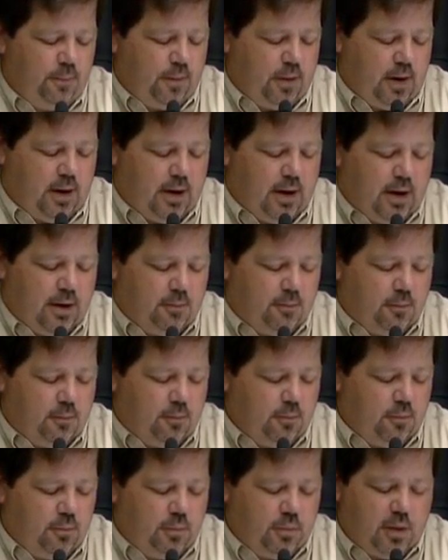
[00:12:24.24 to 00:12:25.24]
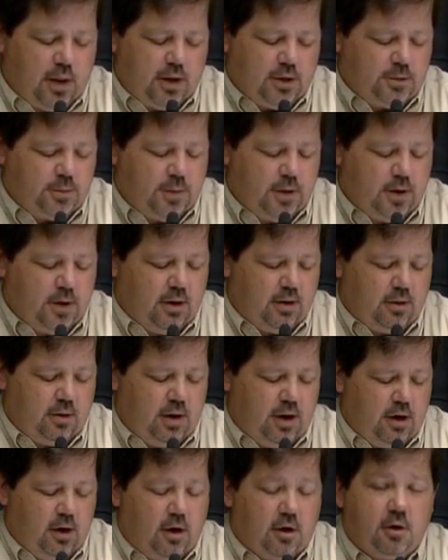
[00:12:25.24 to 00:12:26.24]
Um, that's been a,
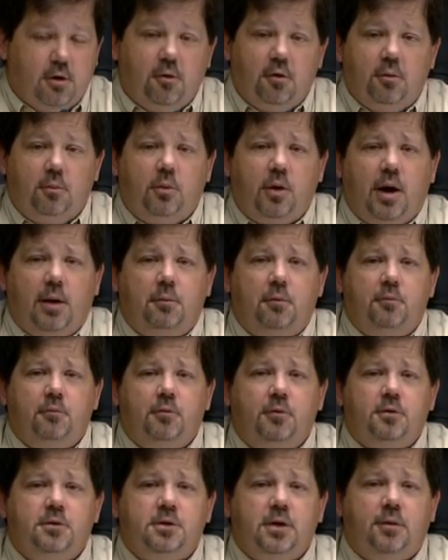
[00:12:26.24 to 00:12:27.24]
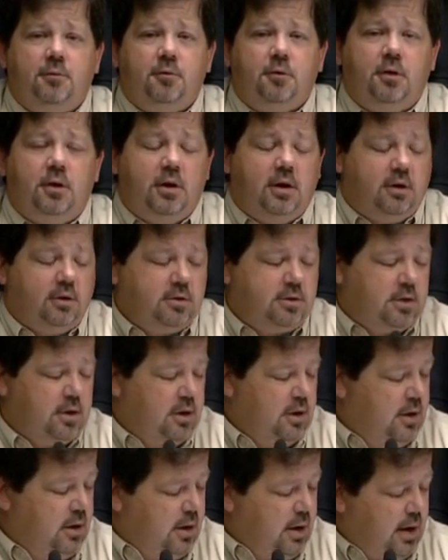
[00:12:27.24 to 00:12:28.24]
an ongoing problem for several years,
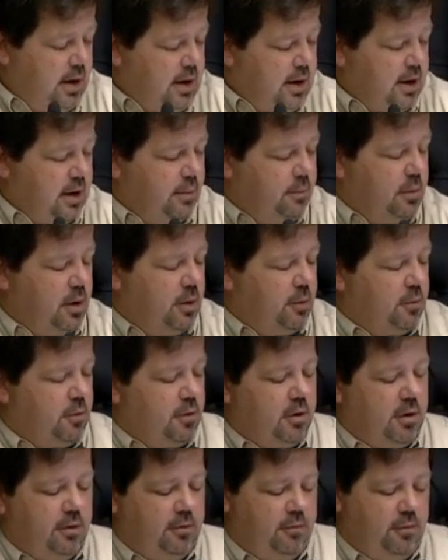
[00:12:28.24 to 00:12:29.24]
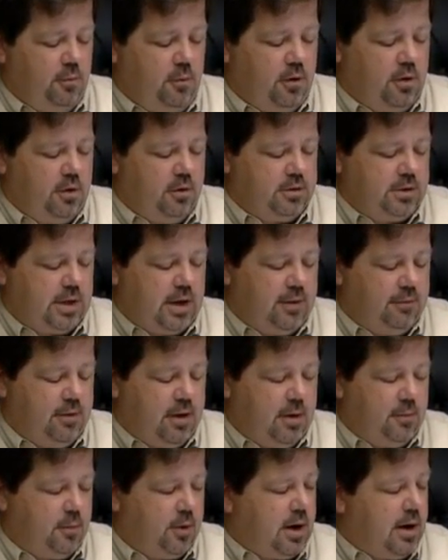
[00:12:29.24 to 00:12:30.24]
um, and we're going to we're going to solve
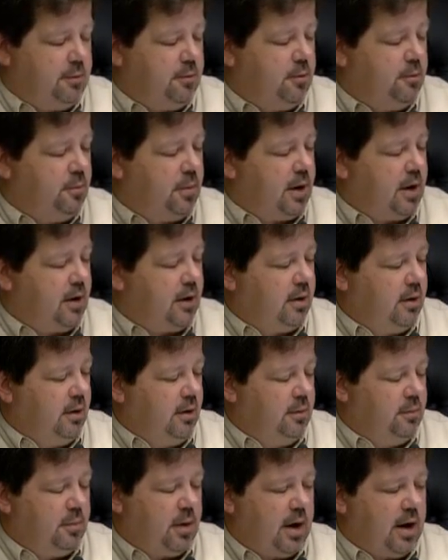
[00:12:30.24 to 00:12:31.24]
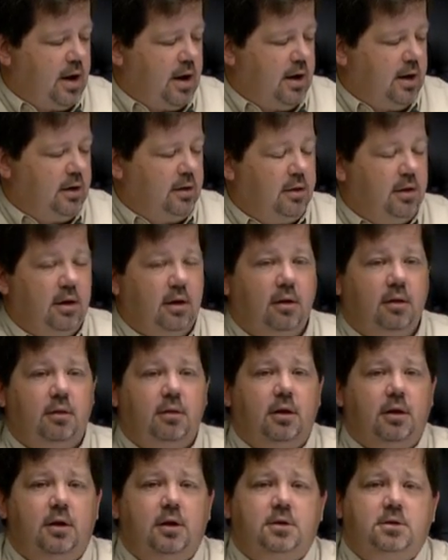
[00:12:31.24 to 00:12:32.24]
that problem by by adding the,
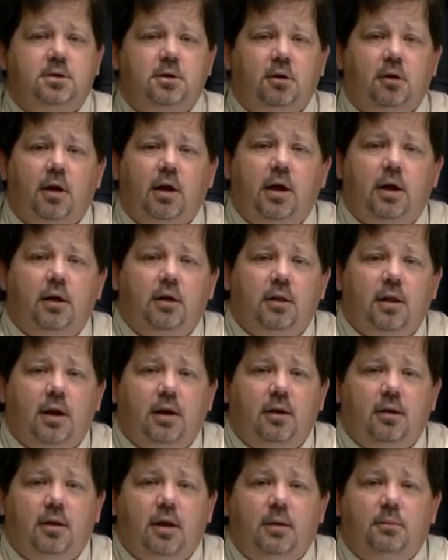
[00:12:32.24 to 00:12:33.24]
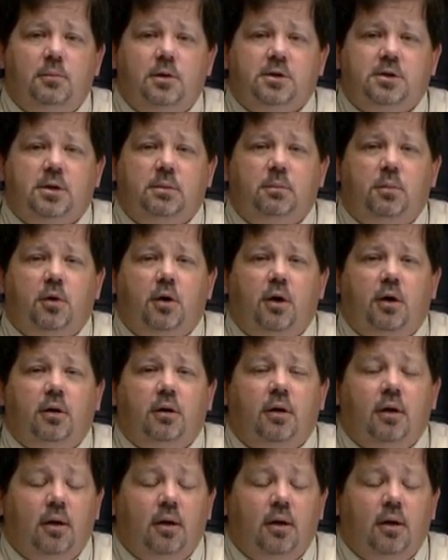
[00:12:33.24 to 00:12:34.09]
the additional lane and that, that missing part